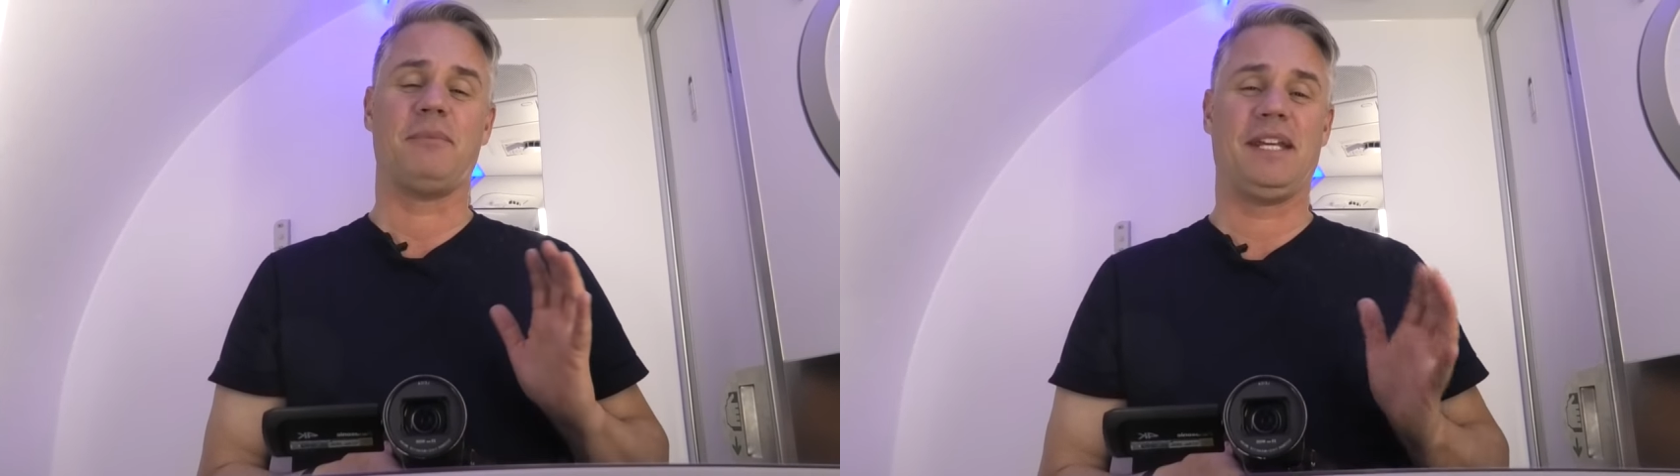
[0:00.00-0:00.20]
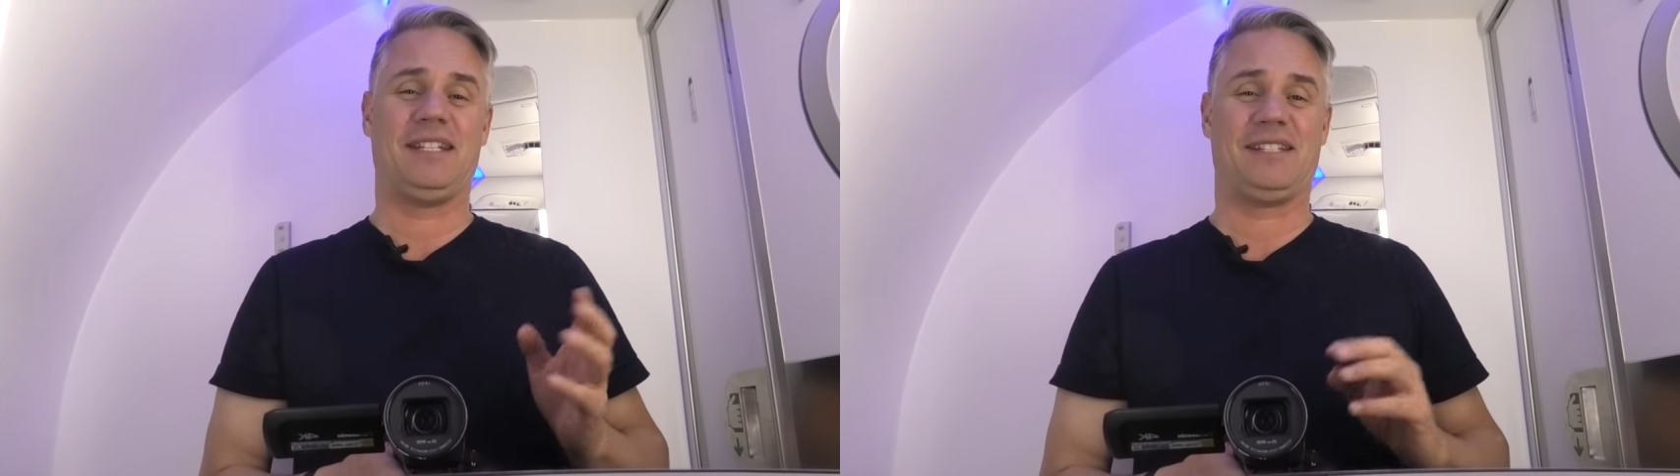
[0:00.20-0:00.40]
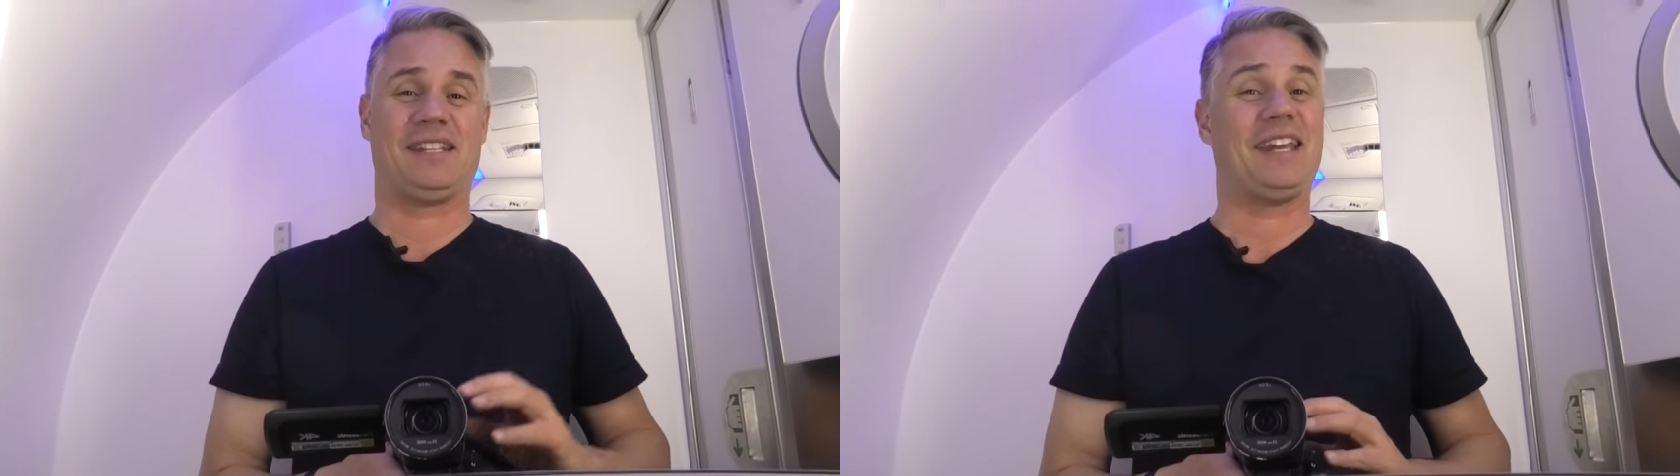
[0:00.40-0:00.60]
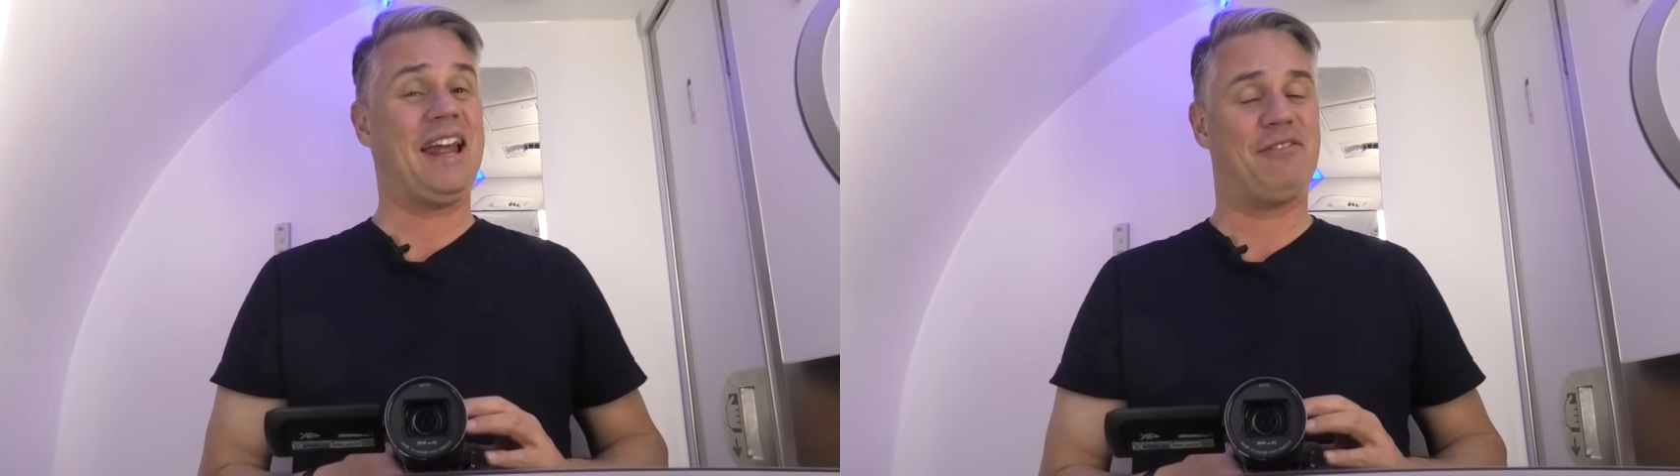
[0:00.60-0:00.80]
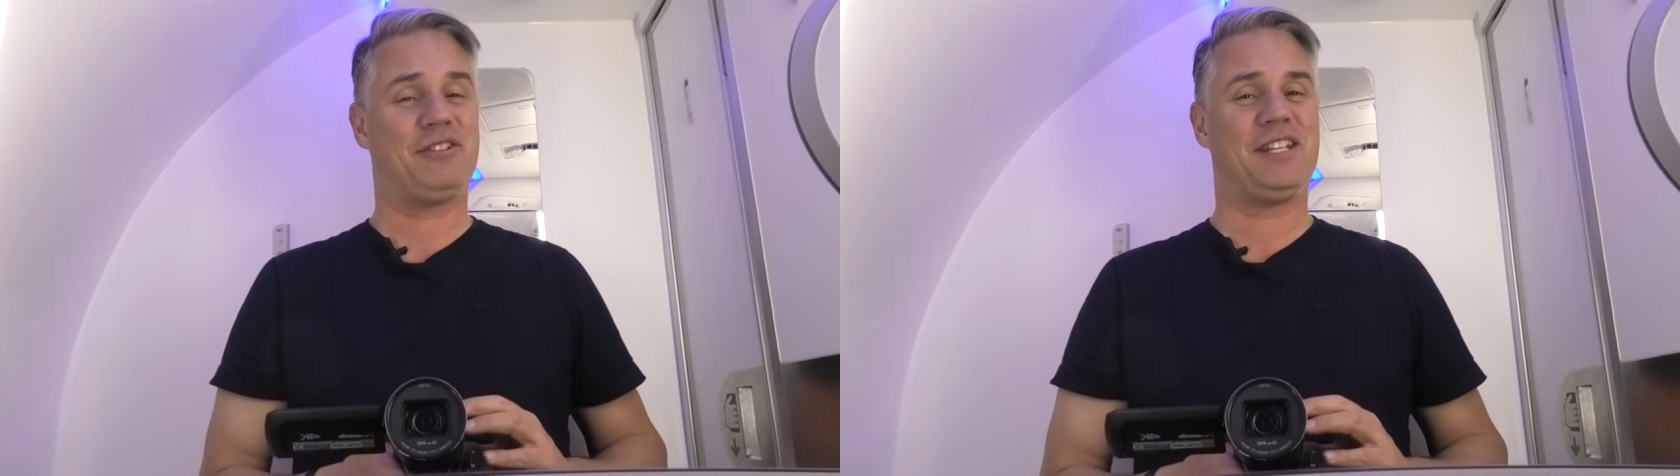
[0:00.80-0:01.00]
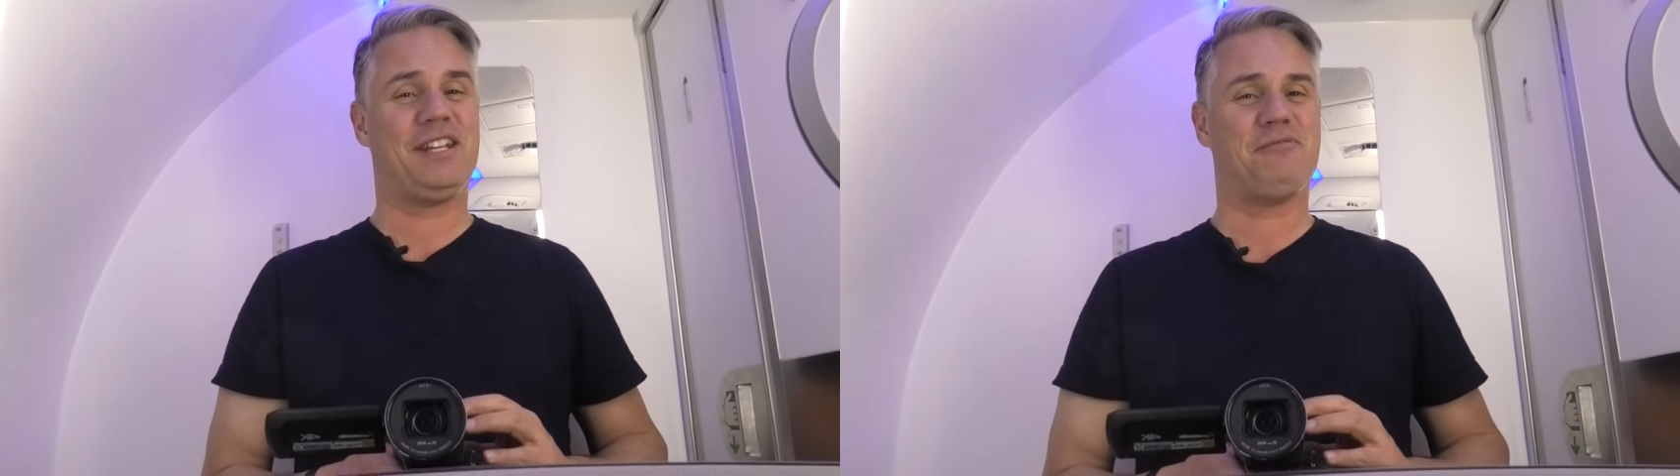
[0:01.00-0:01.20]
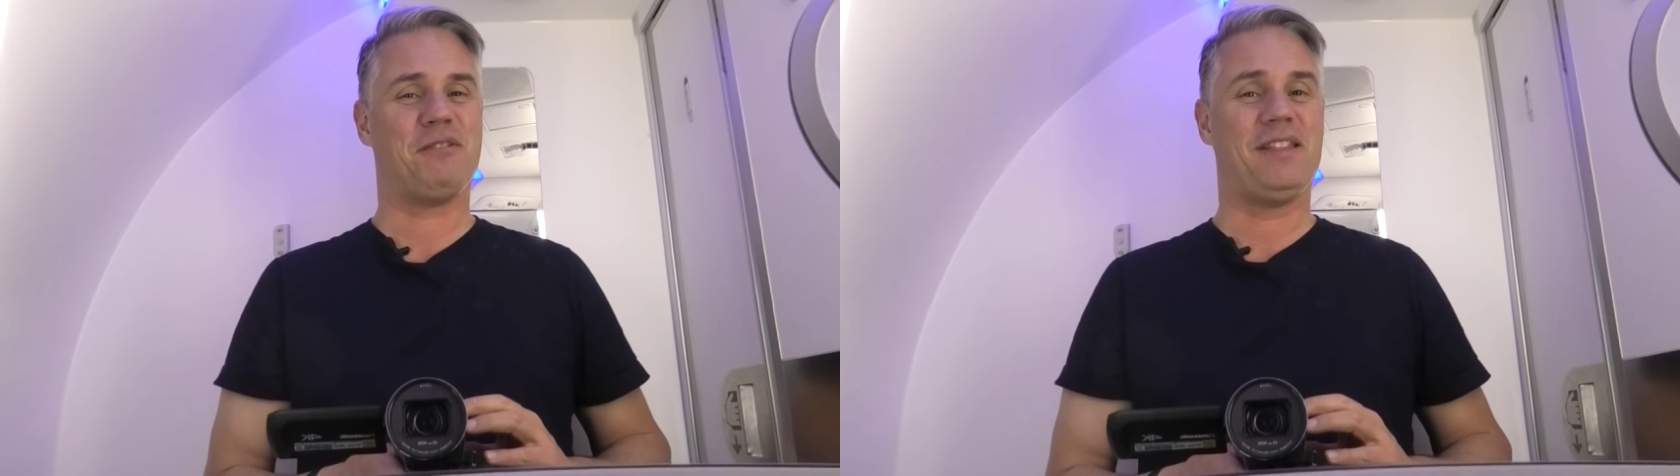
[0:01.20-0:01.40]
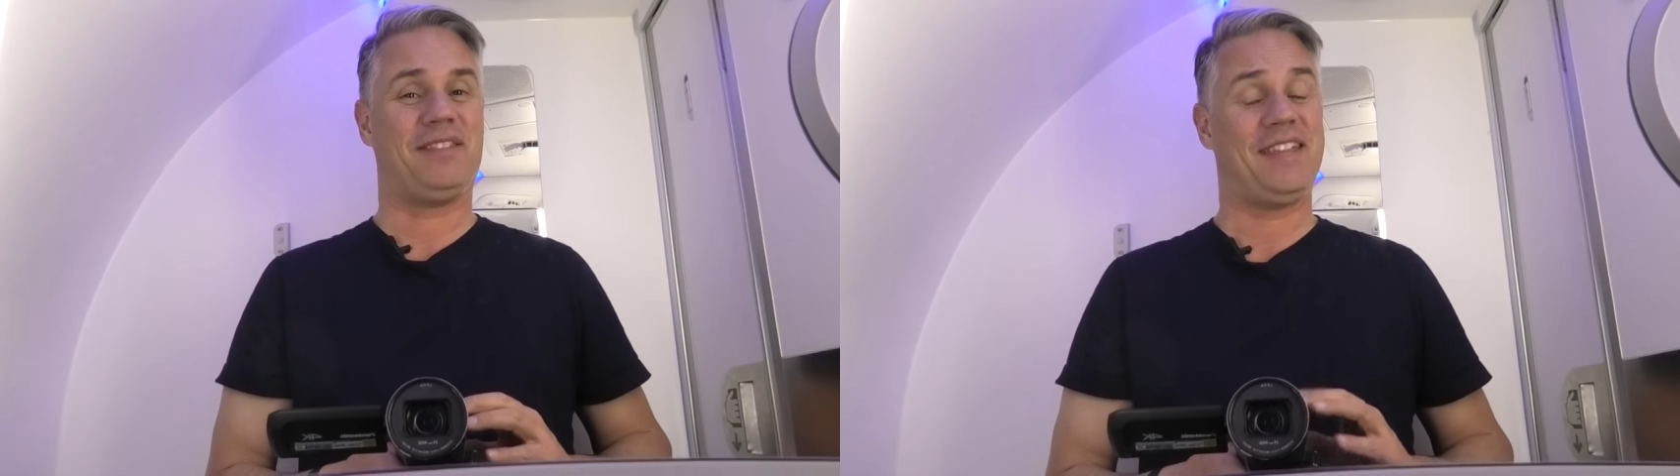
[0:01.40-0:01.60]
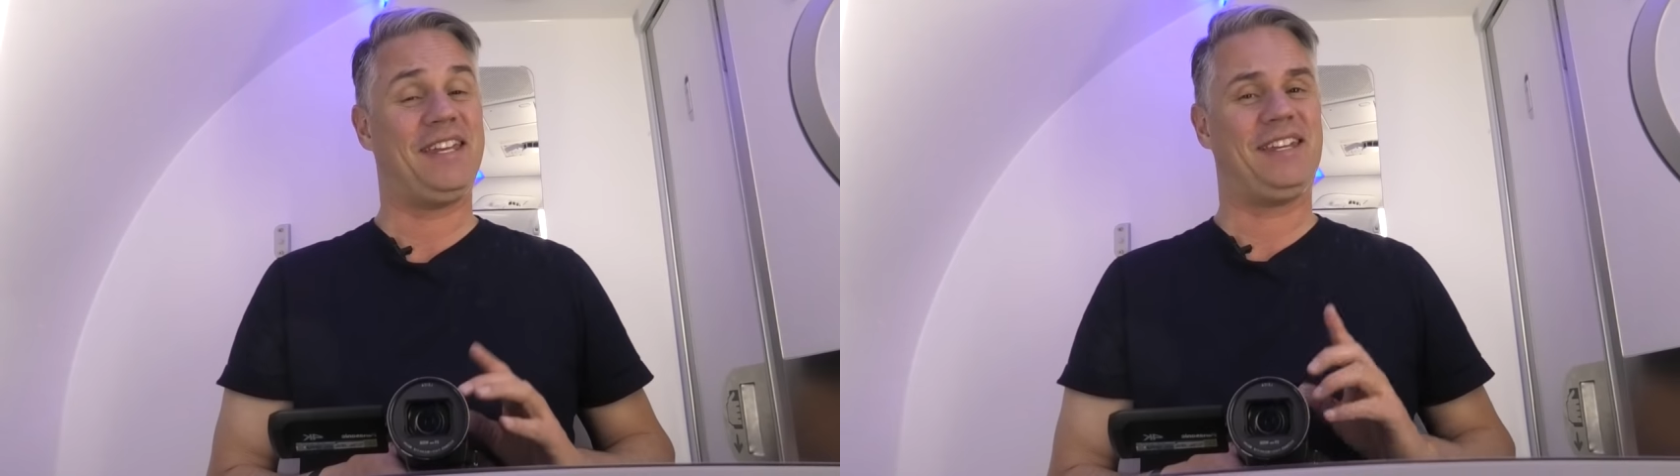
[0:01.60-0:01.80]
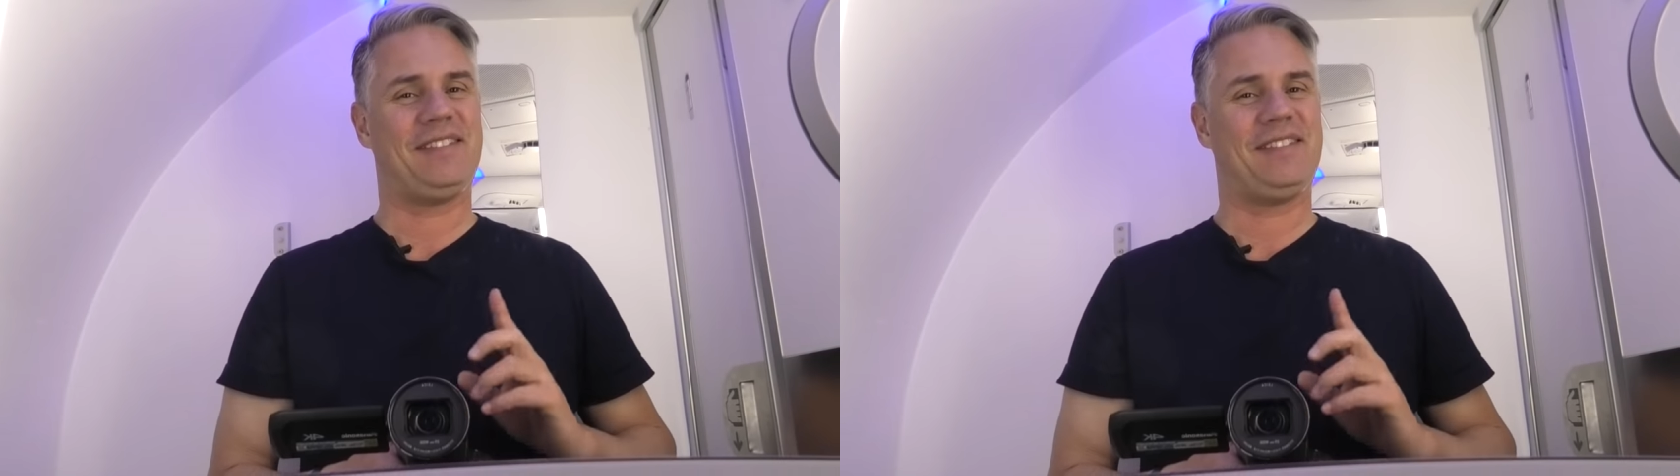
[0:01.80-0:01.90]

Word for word: means guarantee of one thing,